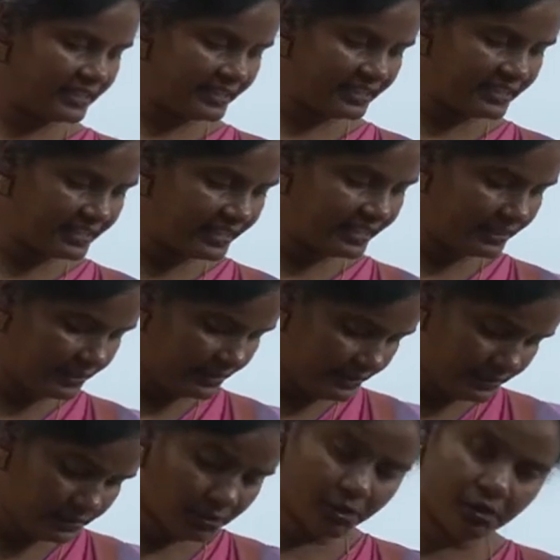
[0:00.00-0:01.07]

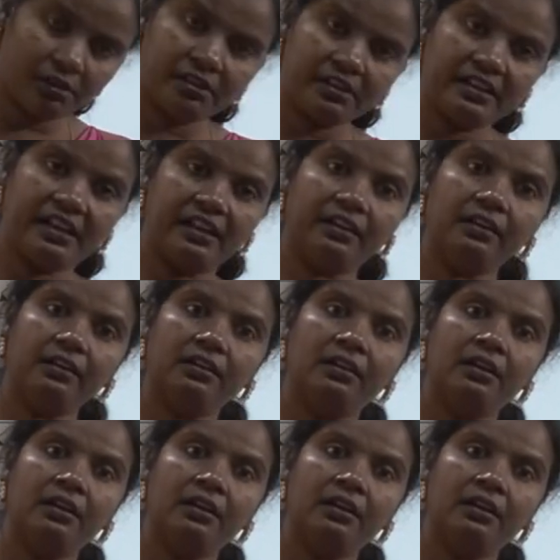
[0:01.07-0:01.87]
recycled or done